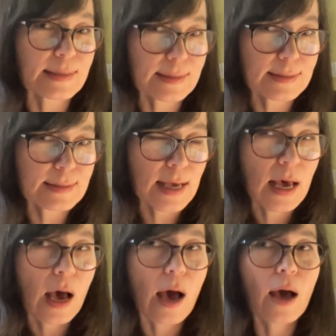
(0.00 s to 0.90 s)
is.
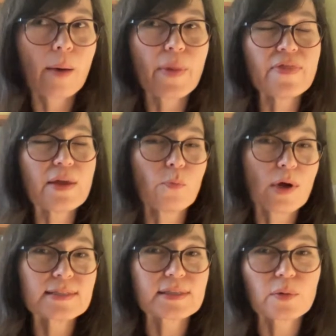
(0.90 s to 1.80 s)
And then
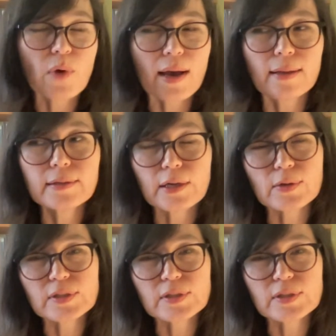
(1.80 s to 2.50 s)
once in a while,